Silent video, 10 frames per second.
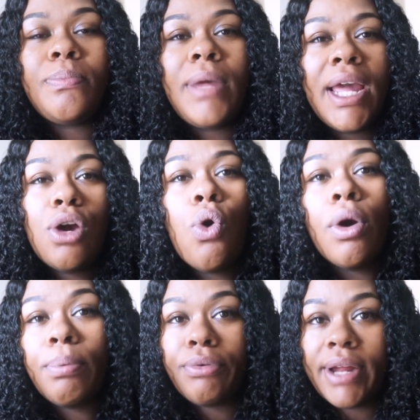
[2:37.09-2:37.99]

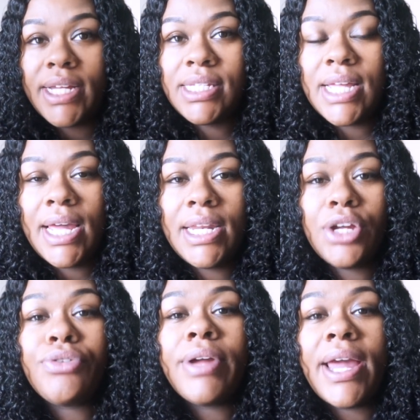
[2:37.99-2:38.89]
incorporates
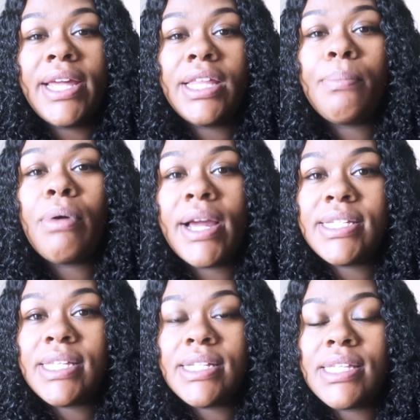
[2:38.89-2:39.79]
in creating their
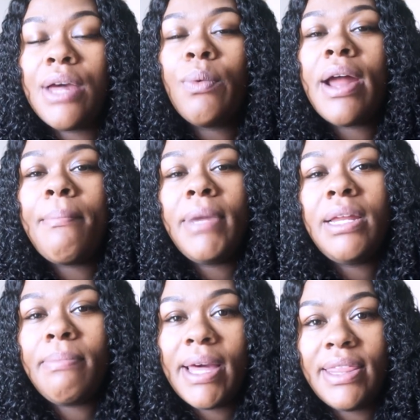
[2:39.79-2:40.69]
prices. And what I
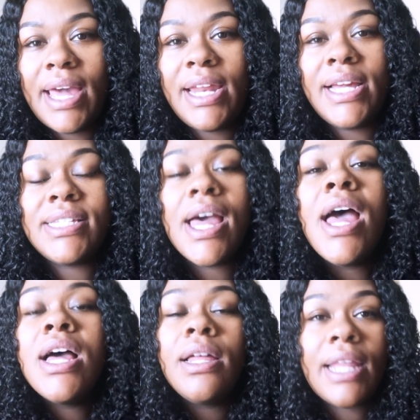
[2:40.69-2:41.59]
mean by that is
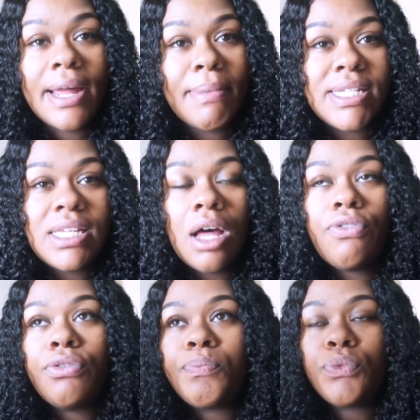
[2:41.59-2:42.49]
like
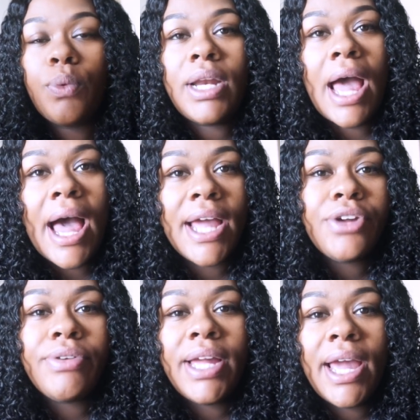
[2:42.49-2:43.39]
myself, when I
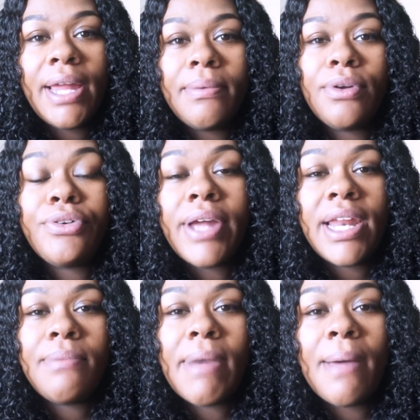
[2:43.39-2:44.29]
create
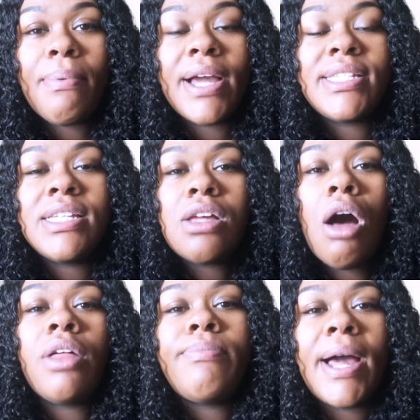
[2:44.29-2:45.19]
created my prices,
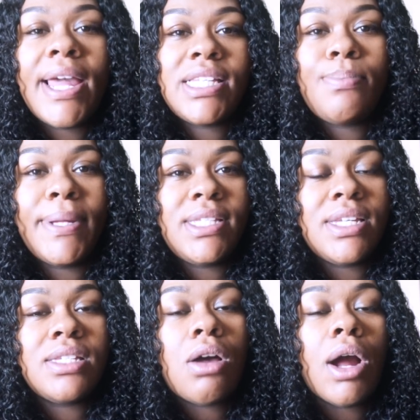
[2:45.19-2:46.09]
all of my
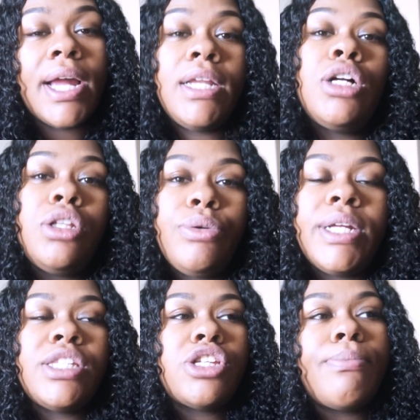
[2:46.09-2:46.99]
expenses are
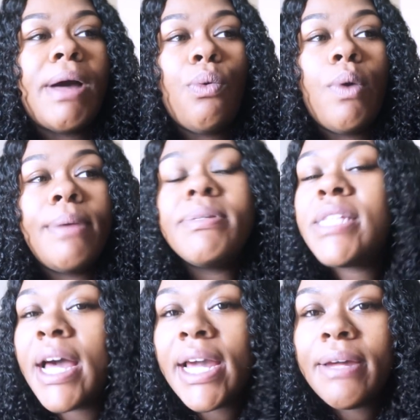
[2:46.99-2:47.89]
included. So my
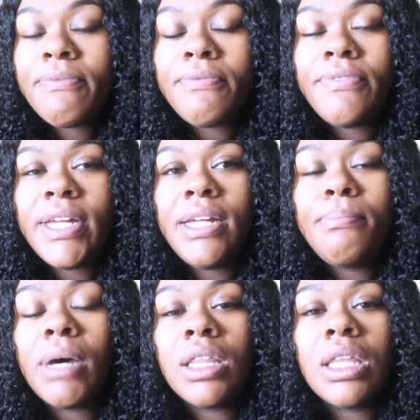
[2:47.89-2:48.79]
website fee
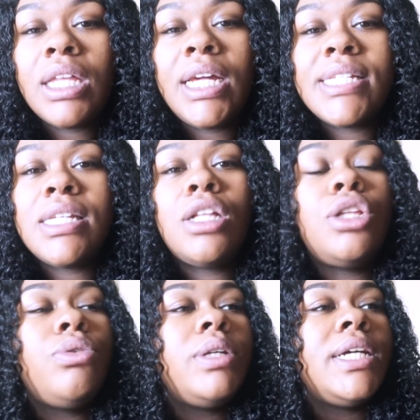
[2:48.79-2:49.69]
monthly is
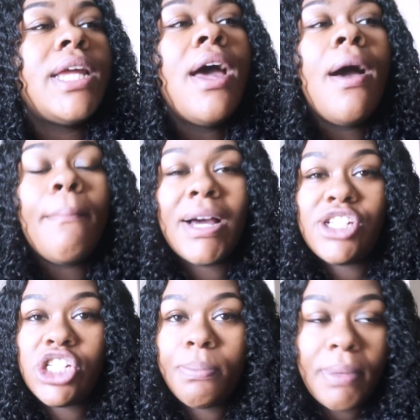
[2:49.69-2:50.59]
included, my
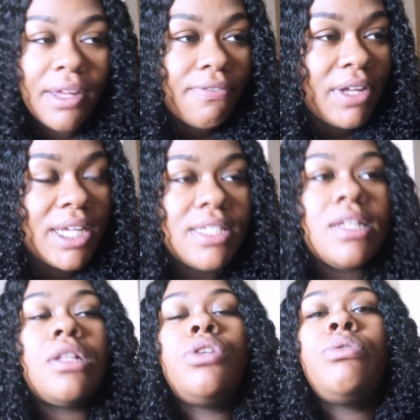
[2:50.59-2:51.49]
shipping fee is
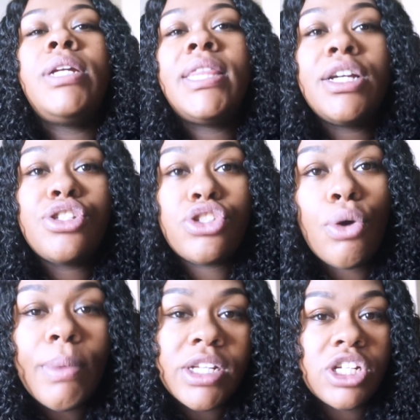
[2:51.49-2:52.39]
included. There's
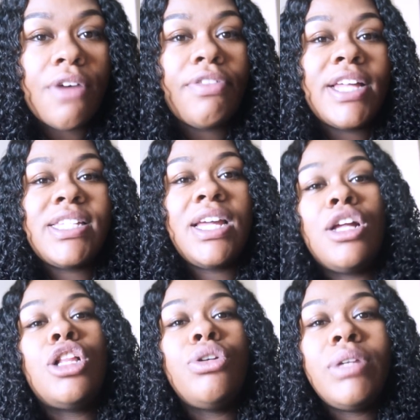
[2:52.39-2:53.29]
so much stuff that's
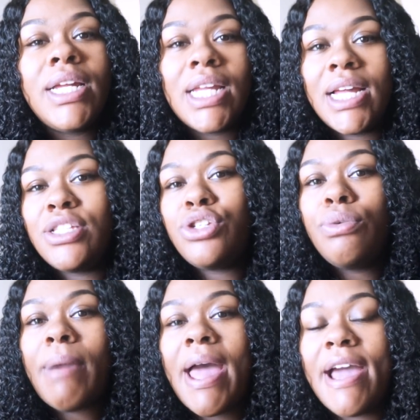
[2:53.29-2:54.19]
included
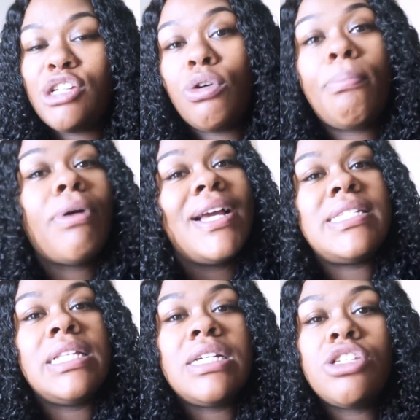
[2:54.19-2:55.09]
into my actual
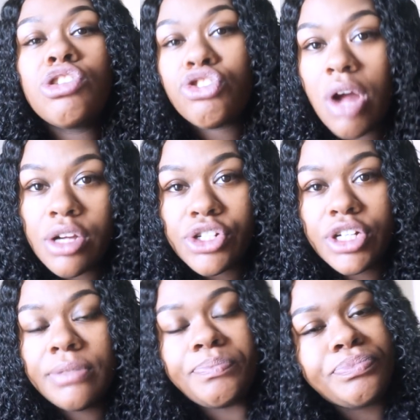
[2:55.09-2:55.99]
price list
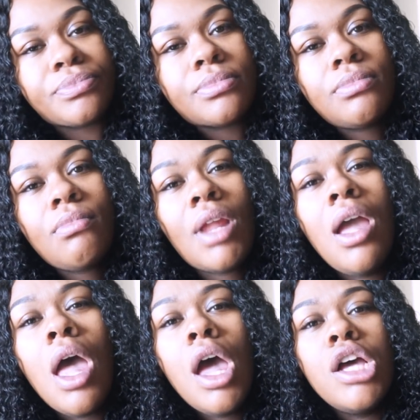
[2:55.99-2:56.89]
structure.
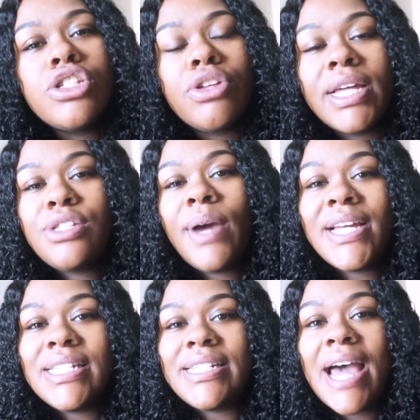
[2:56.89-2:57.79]
So that's why
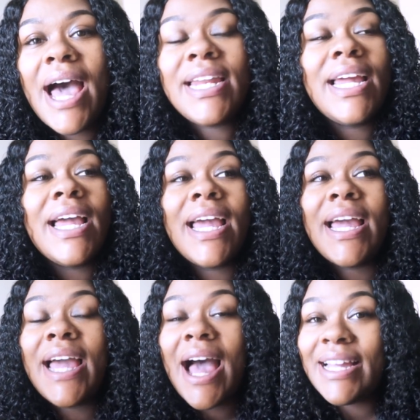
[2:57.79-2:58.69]
it's not
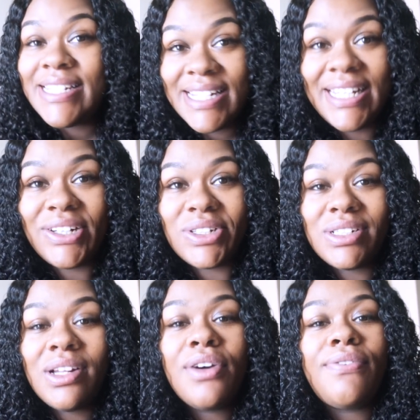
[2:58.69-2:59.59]

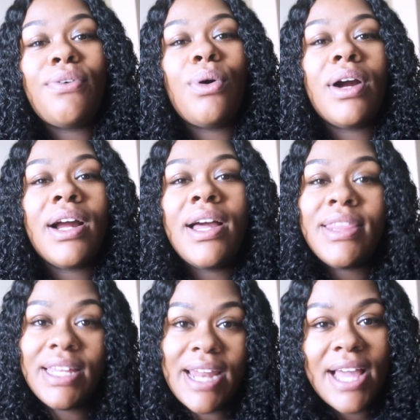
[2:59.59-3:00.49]
ideal for
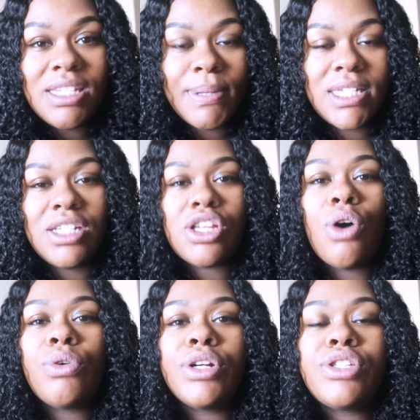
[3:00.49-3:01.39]
the next business
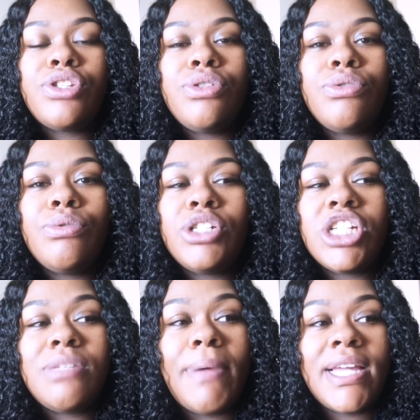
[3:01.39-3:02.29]
owner to
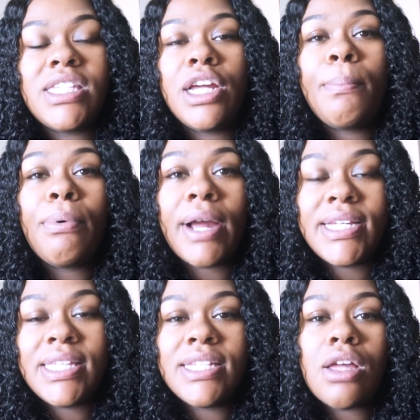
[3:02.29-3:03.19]
just base their
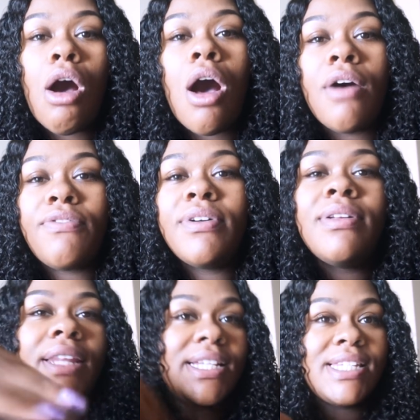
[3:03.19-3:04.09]
prices off
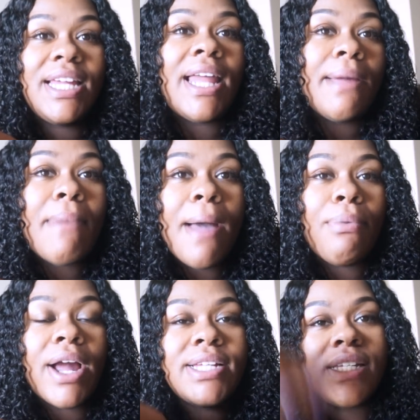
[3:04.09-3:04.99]
let's say like my
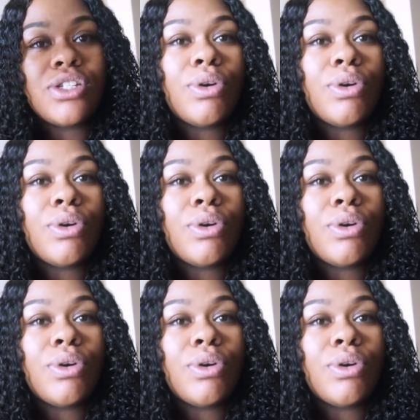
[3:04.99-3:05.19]
prices